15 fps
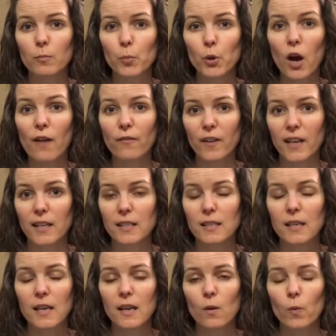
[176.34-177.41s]
profit
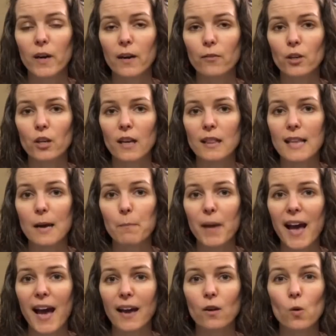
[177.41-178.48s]
whenever you get that
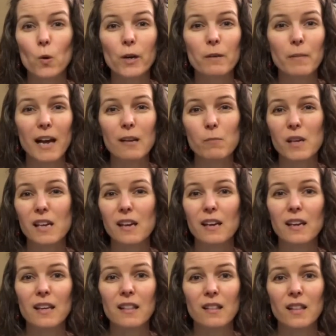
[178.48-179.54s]
back. Or it might
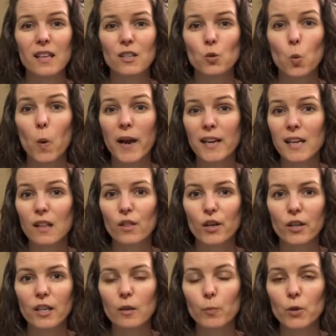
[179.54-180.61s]
be in the 20,
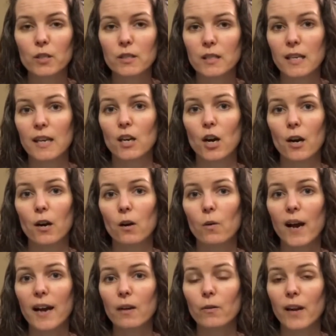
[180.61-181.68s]
30%
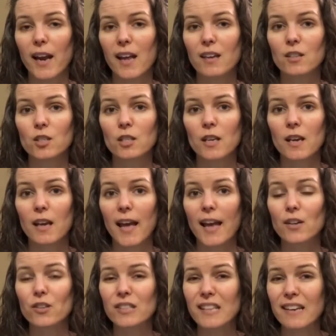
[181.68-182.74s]
ROI range
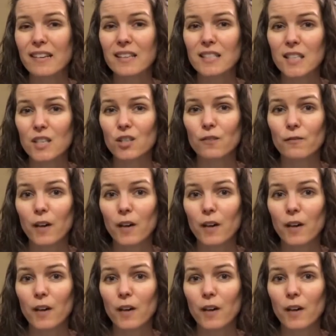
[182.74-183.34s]
and you're selling such a